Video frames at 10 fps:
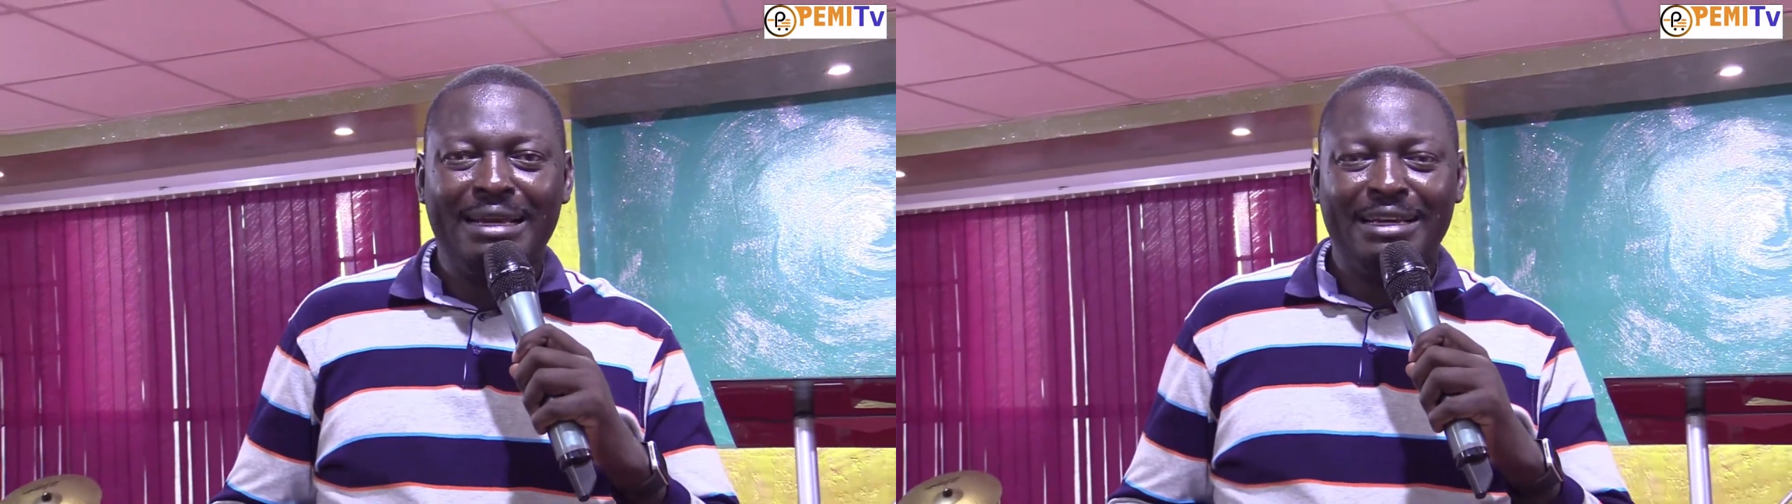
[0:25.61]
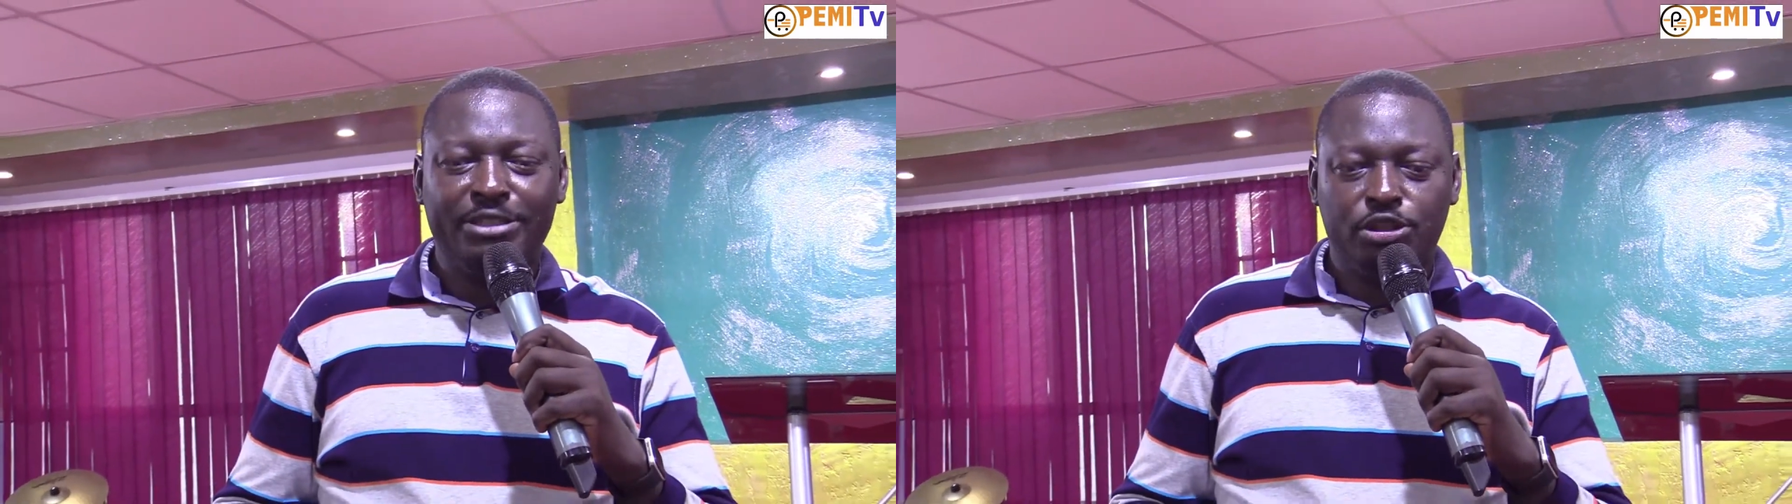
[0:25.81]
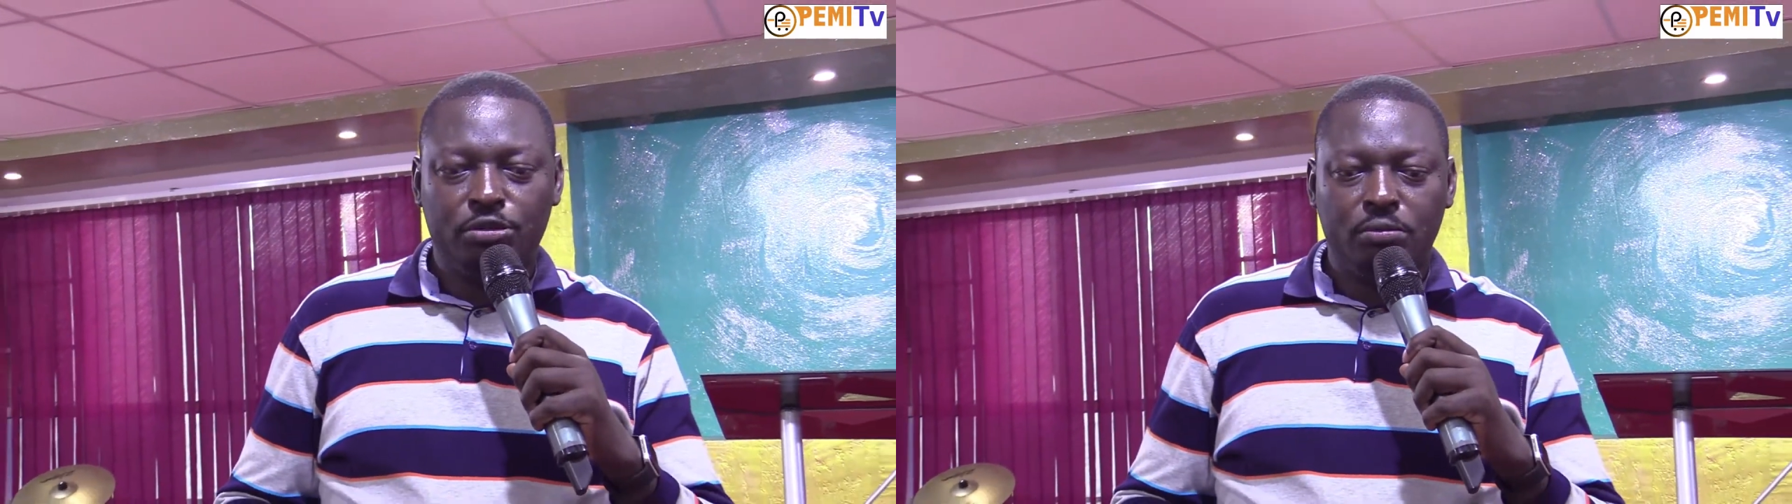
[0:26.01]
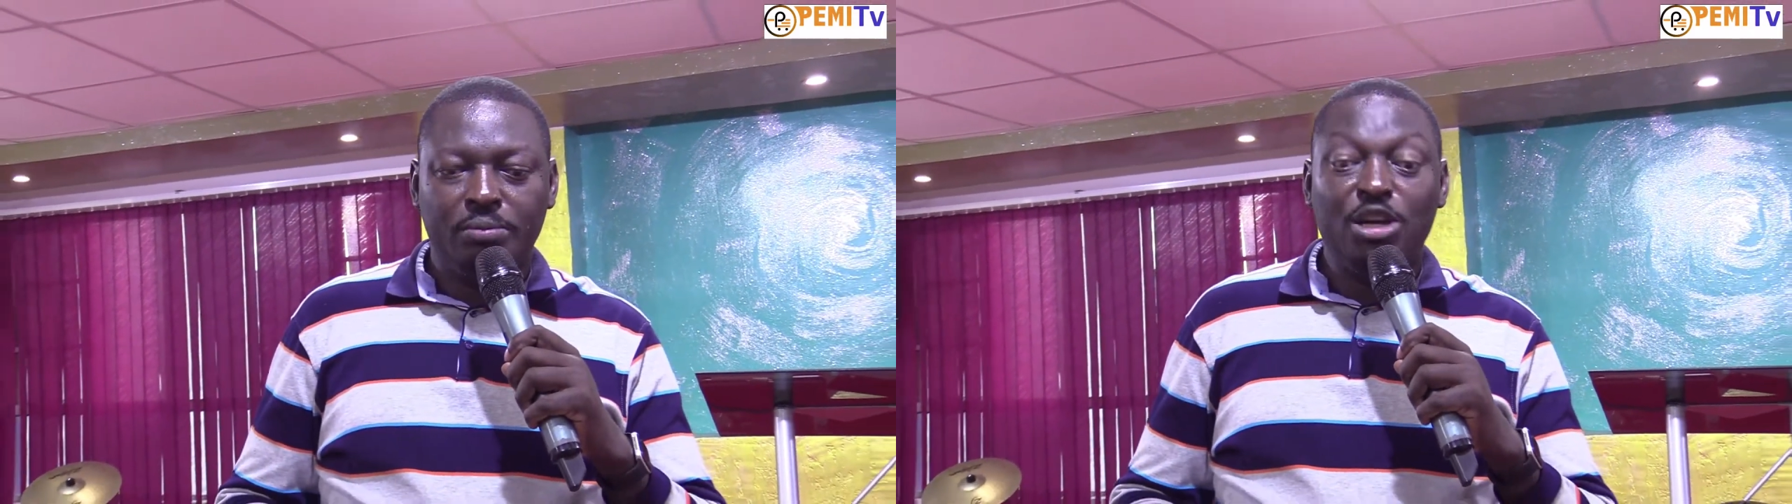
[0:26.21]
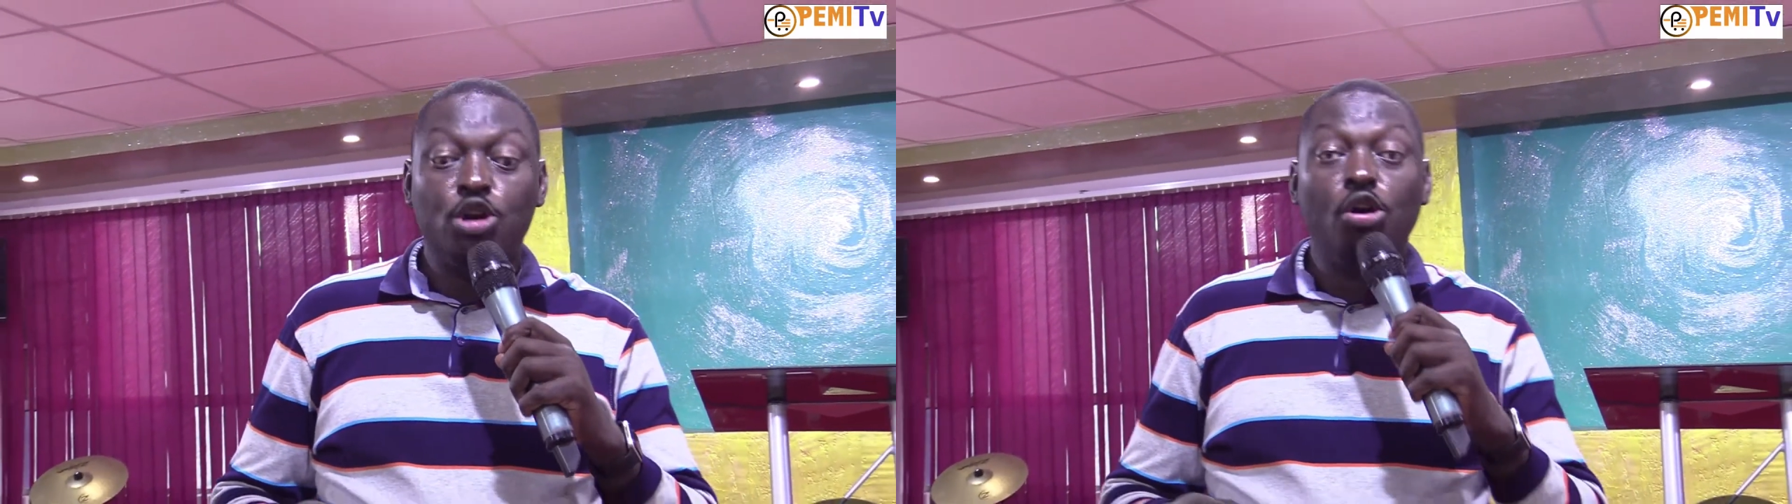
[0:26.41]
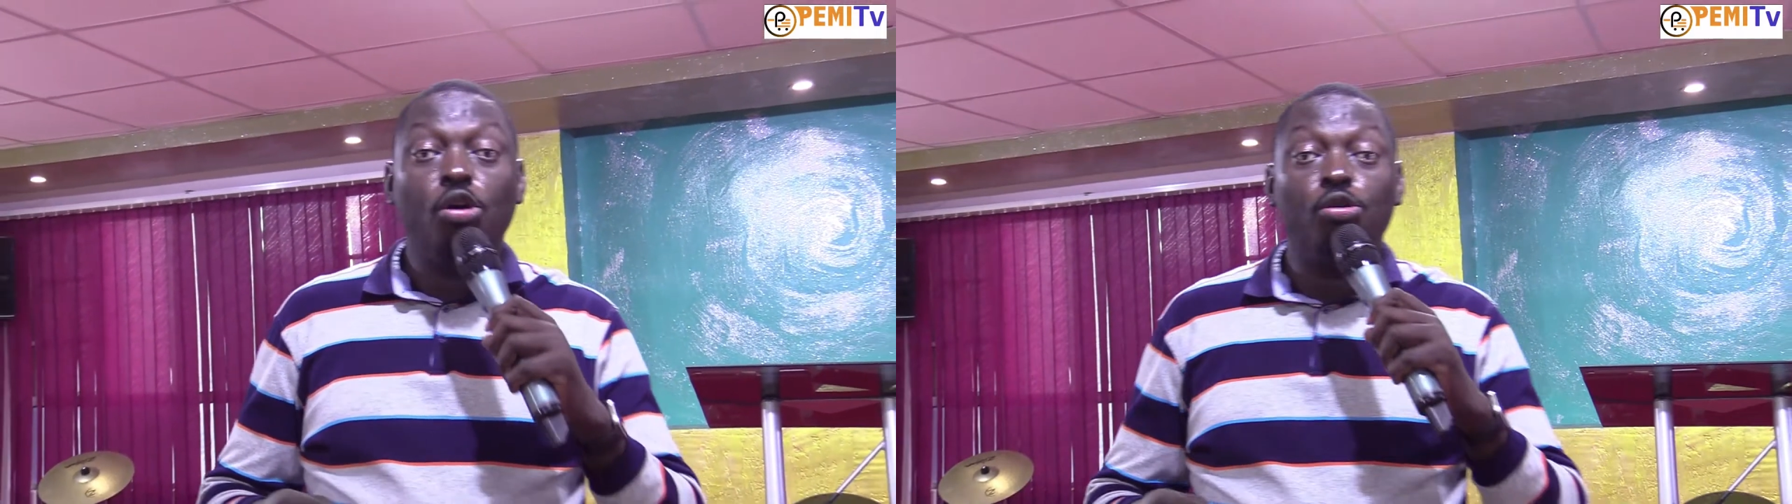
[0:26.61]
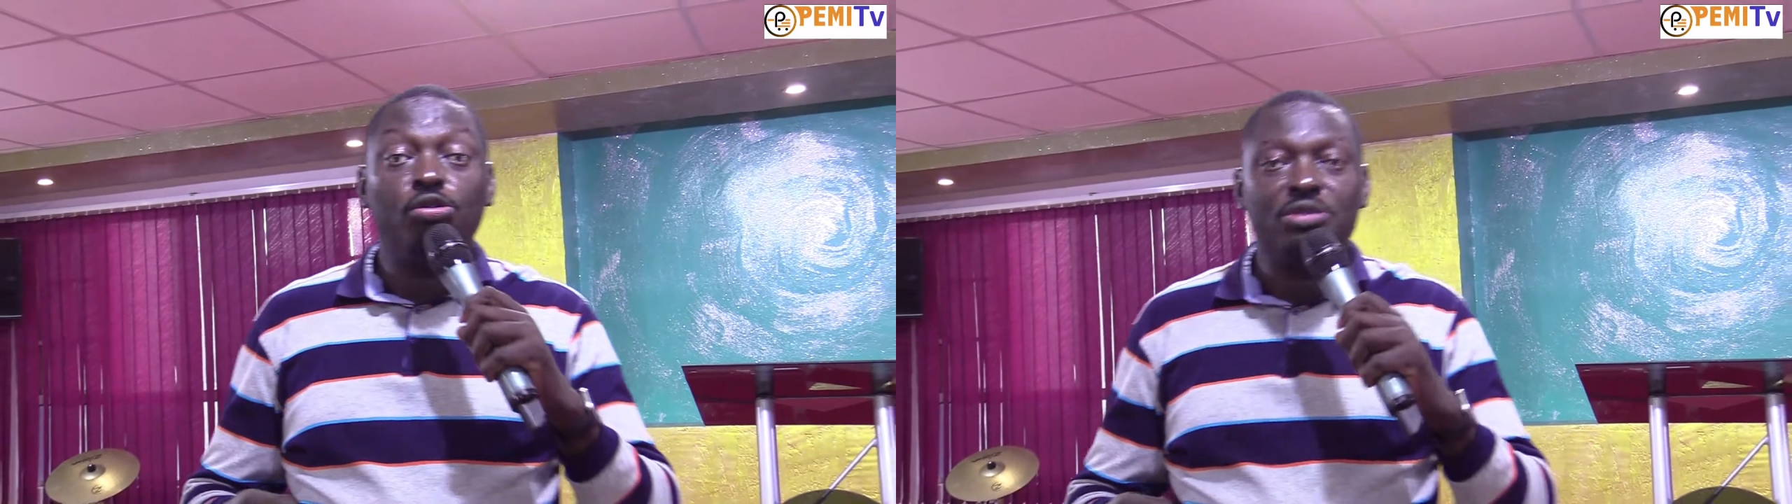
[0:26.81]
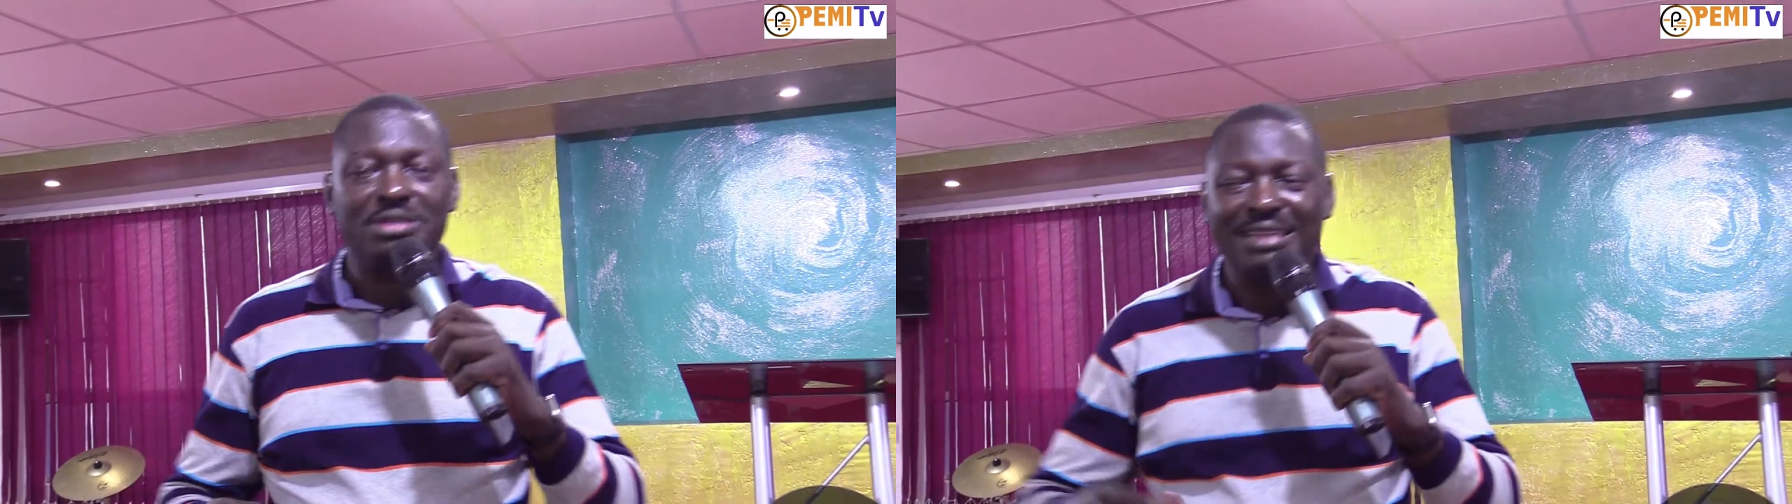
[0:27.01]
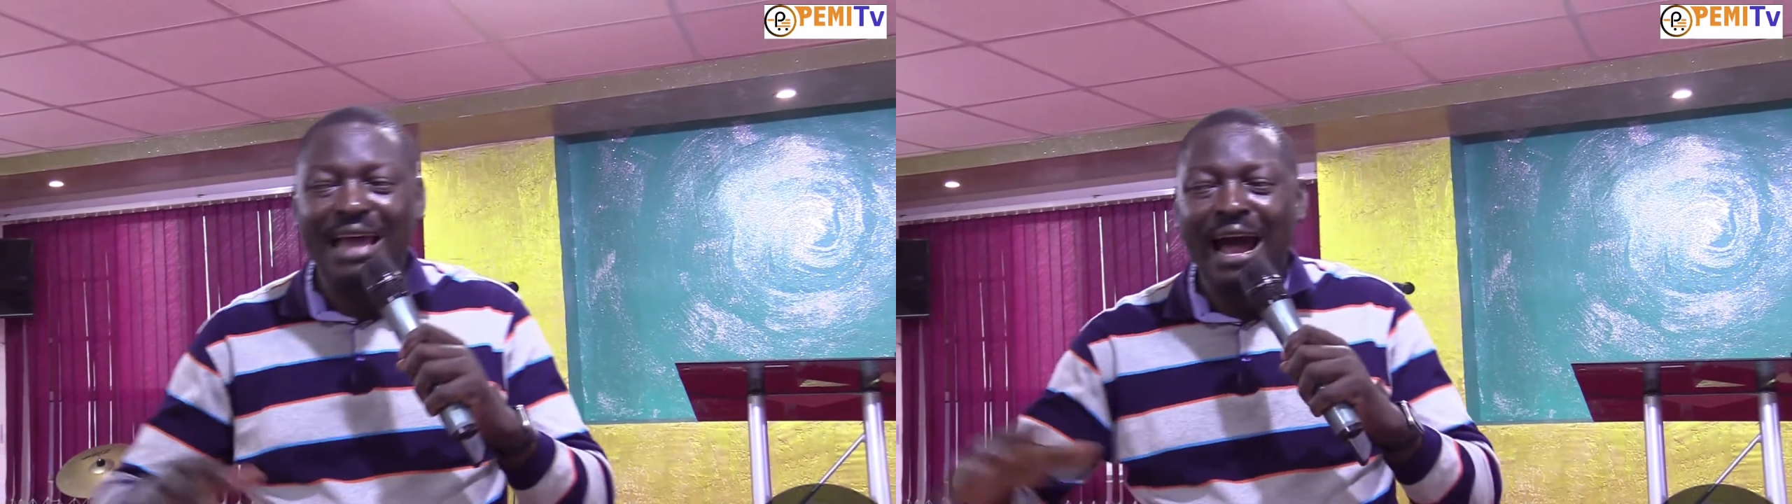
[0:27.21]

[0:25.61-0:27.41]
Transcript: election because